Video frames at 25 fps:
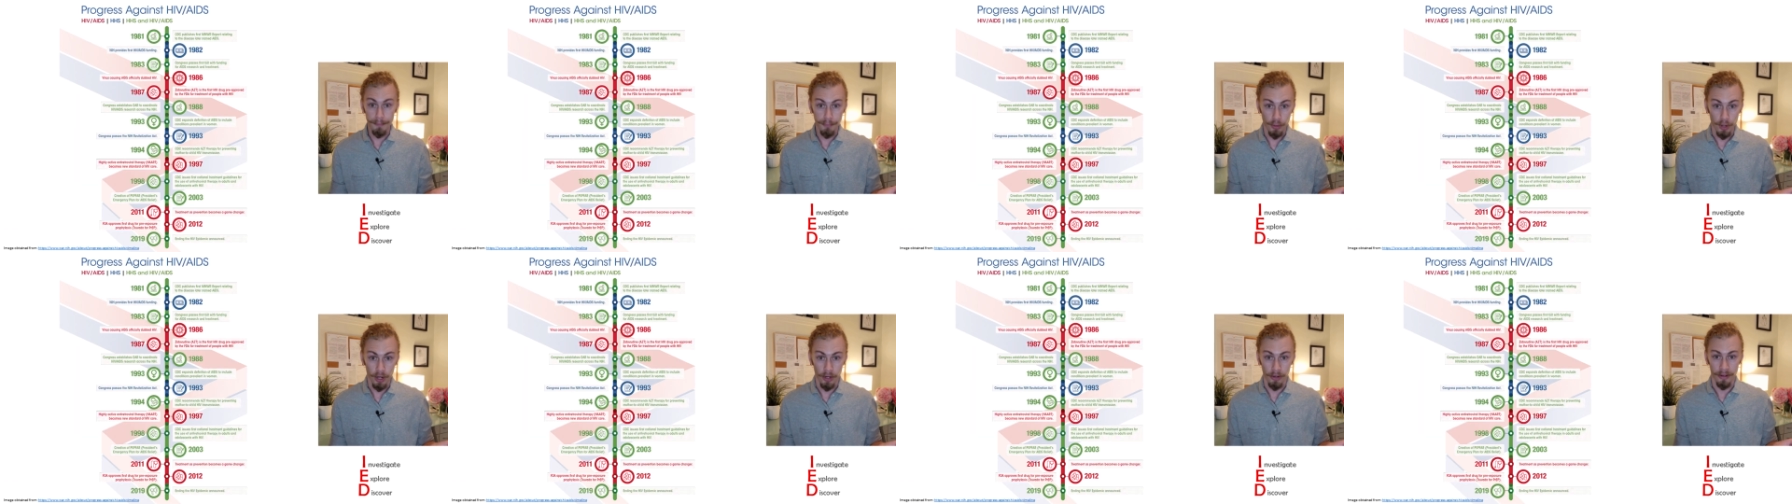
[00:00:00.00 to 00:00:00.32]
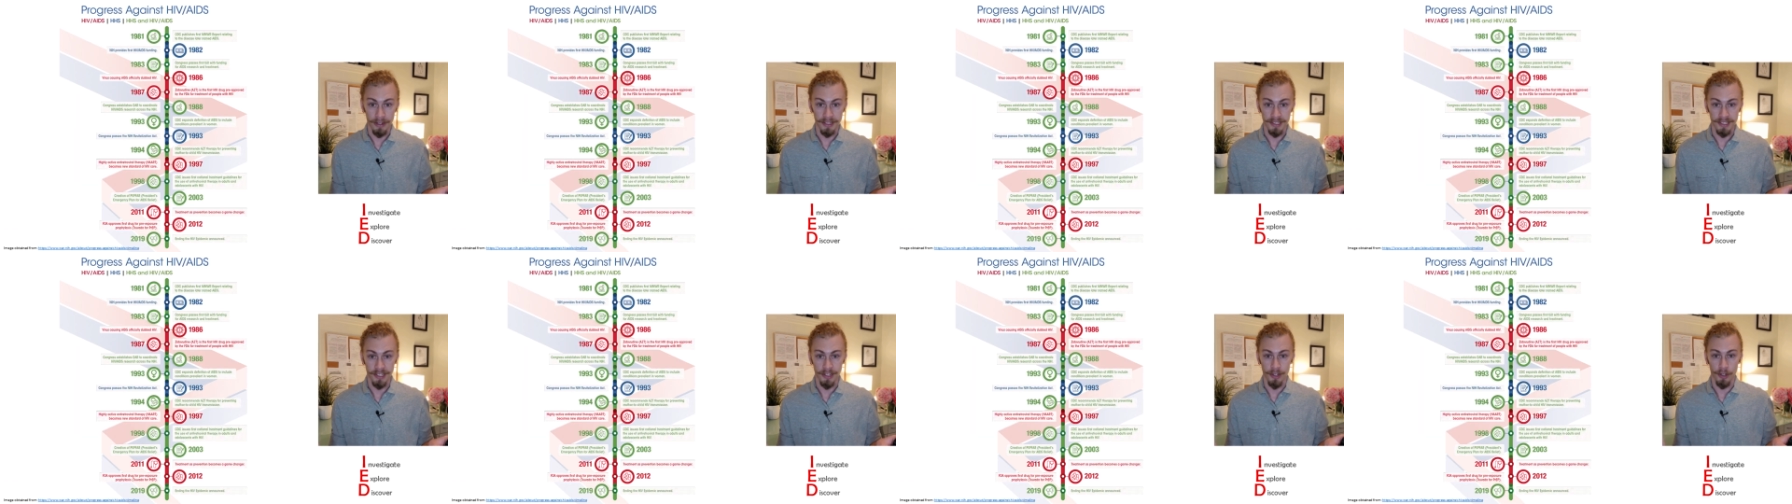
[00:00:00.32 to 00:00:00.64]

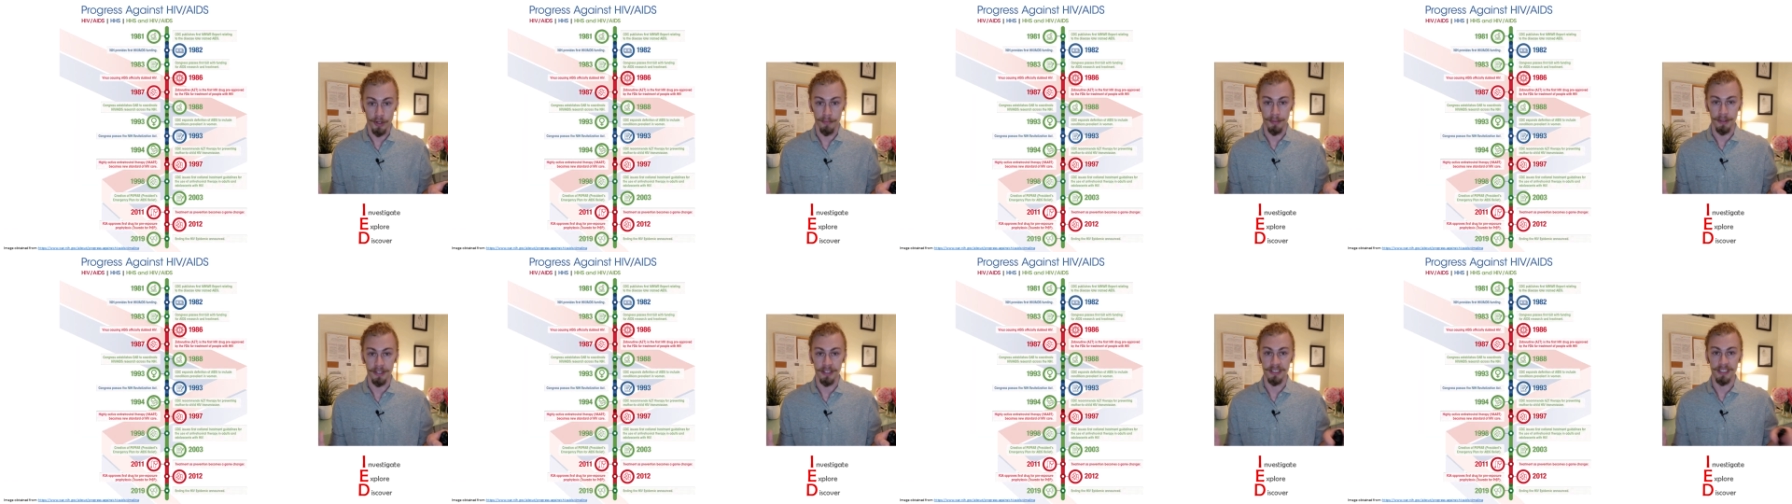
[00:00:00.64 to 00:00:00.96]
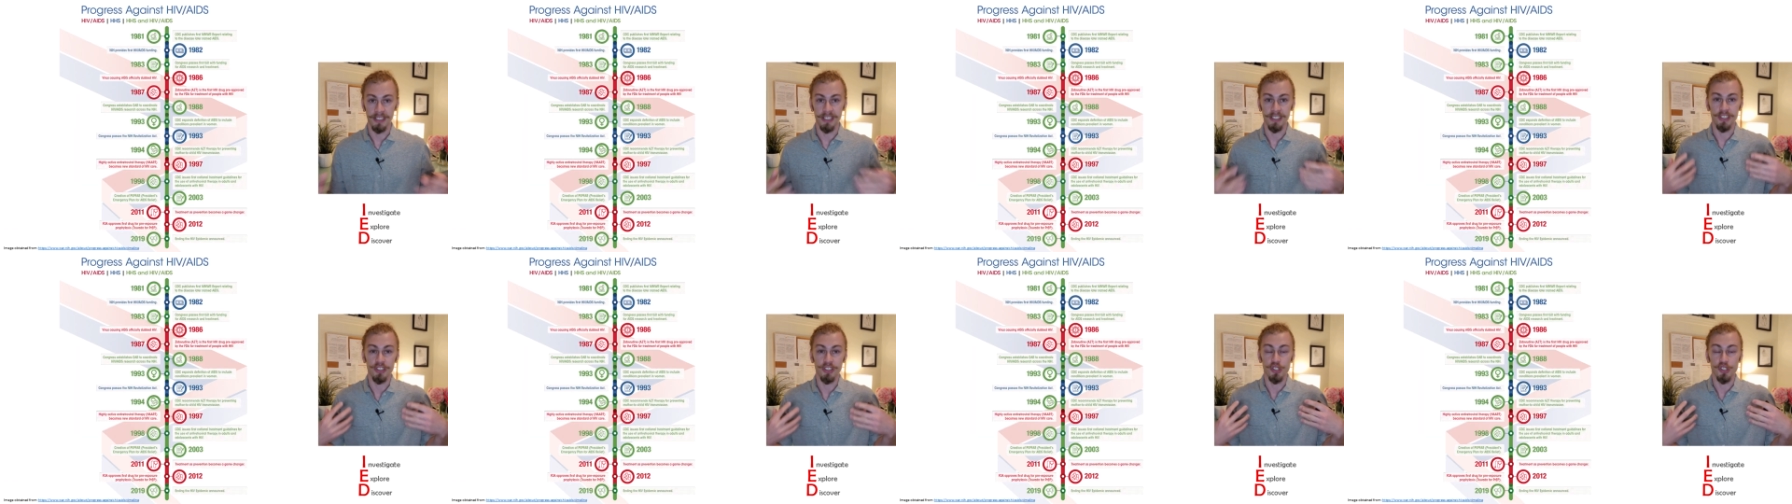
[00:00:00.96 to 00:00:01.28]
progress in our
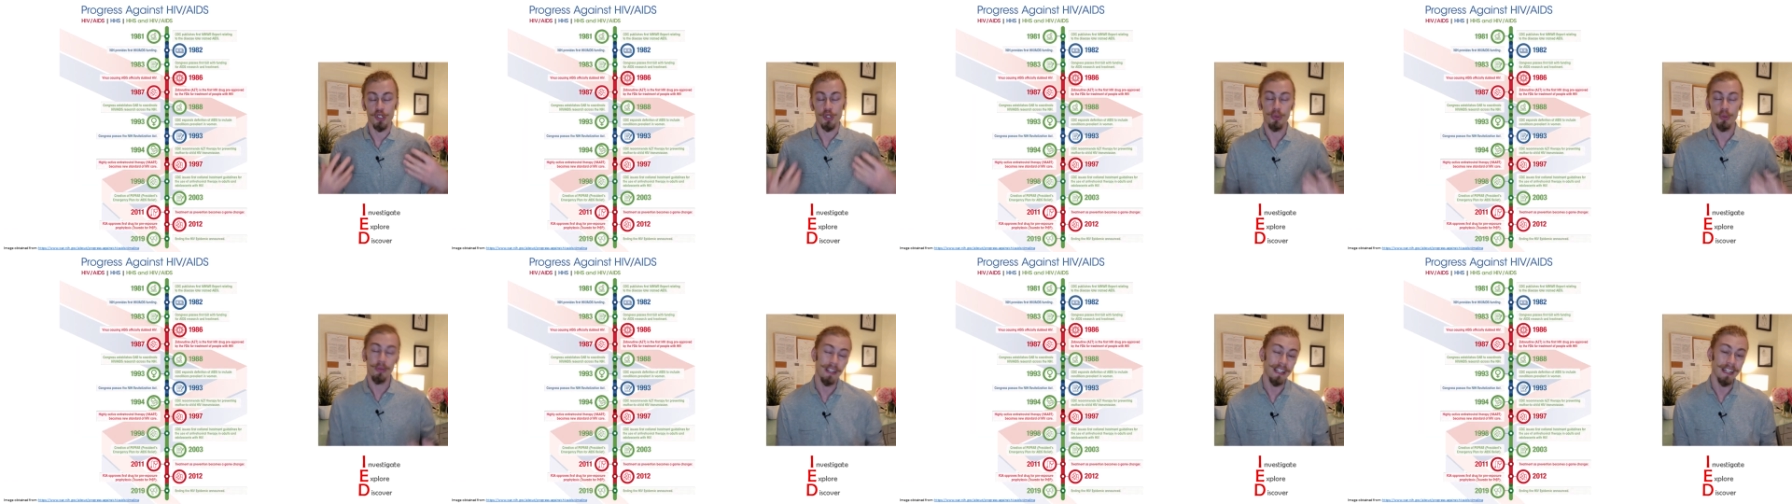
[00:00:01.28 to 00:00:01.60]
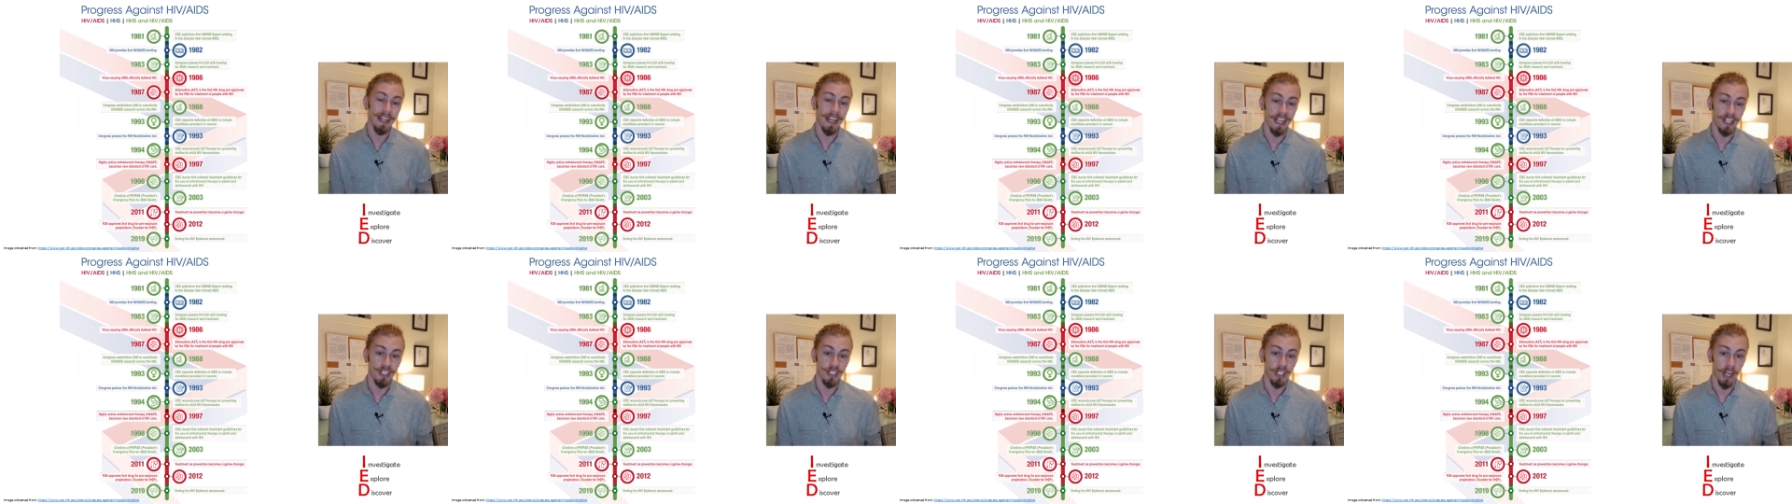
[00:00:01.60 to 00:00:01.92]
ability to
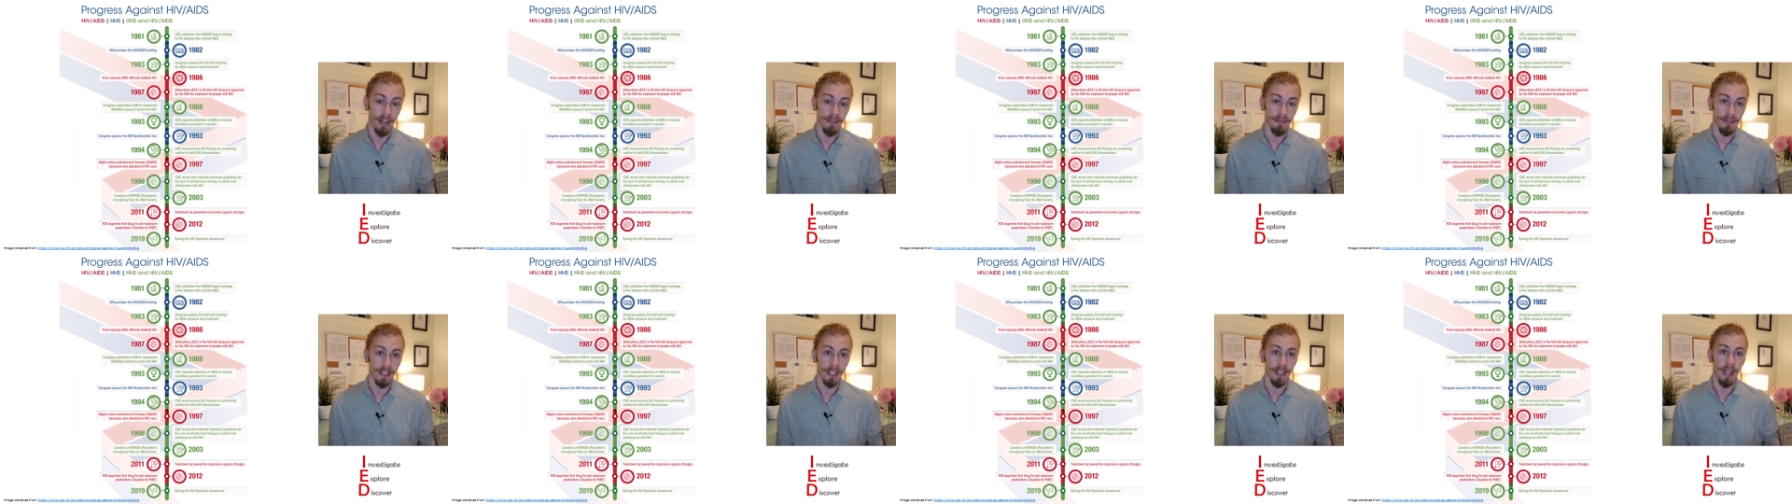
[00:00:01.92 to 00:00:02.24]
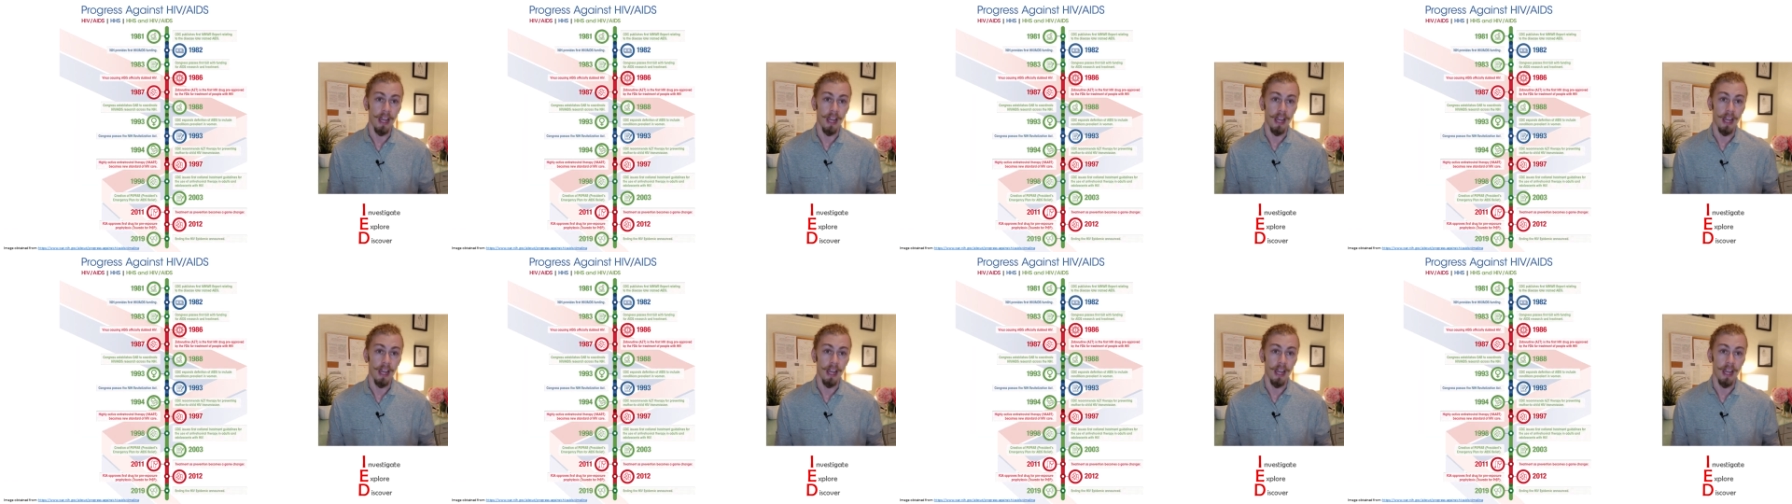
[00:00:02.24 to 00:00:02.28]
treat HIV,